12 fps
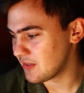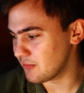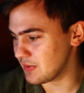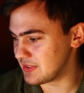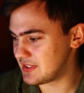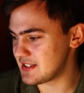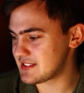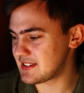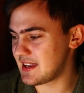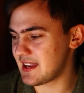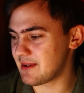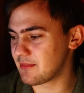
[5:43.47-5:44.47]
With this
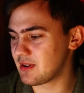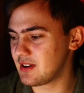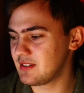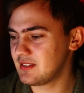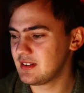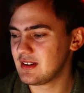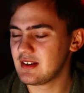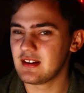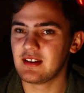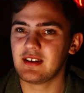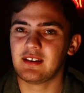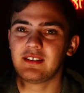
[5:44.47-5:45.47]
camera,
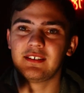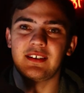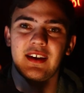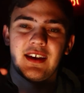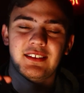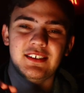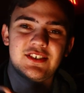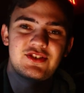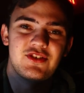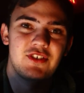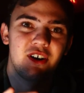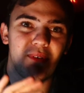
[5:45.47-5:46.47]
at
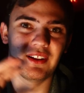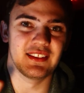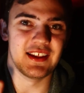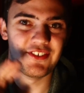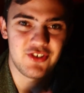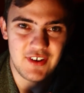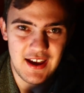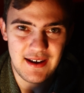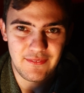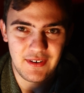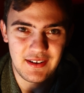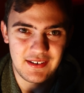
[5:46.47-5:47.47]
least you know what lens you
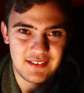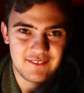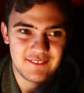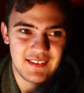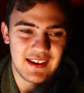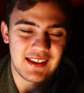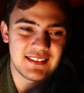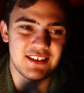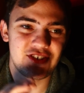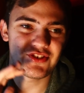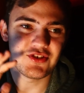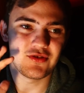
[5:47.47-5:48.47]
have on it. At
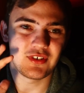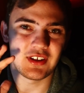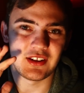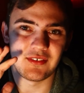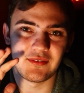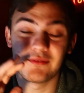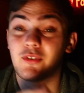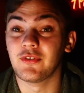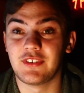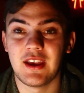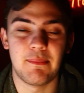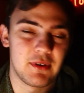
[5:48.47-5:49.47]
least you can, well,
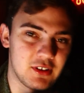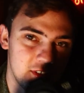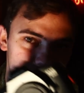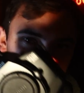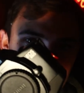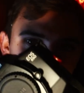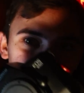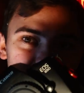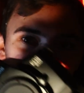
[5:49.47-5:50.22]
typically you